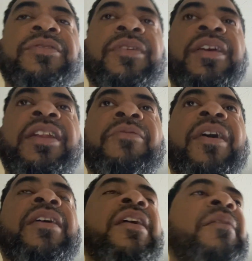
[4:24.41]
you
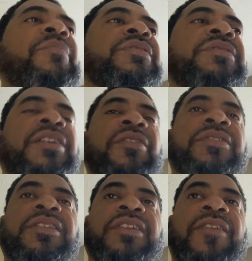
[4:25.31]
anyway, but still
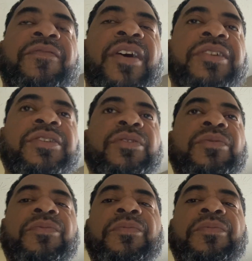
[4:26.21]
just say, fuck you.